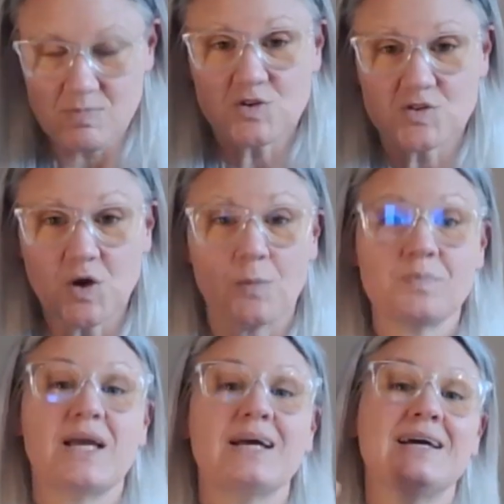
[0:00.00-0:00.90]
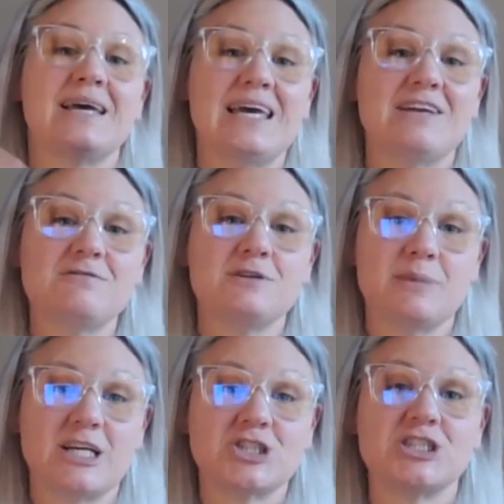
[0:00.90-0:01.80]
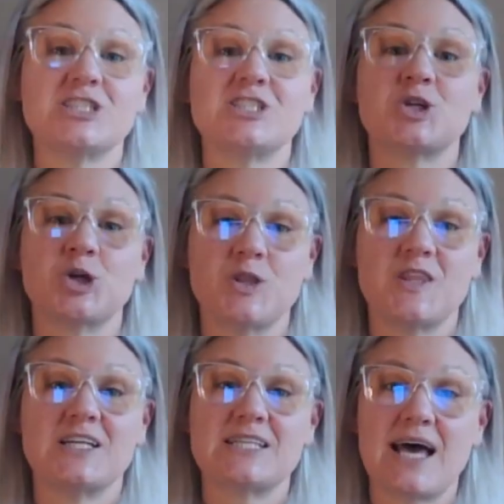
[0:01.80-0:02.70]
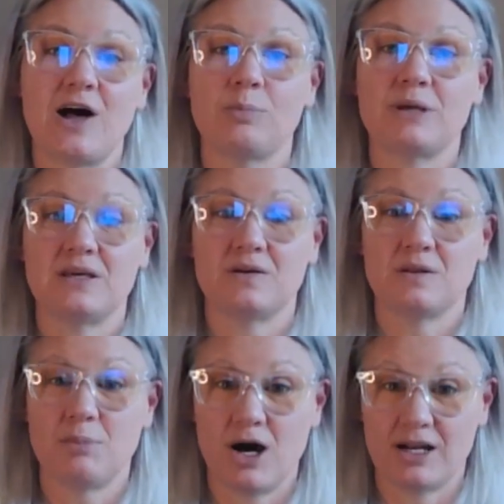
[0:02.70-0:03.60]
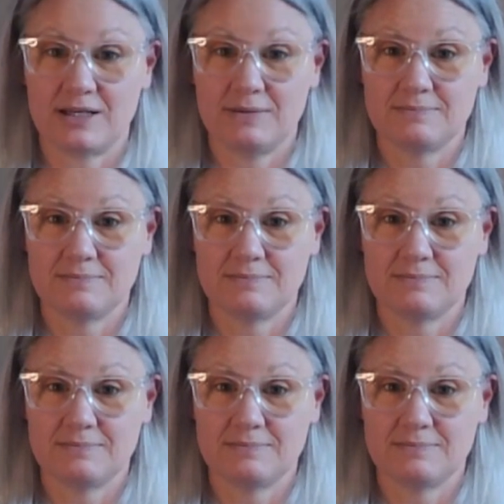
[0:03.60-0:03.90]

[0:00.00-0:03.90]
So inflammation is a good thing to help heal the body.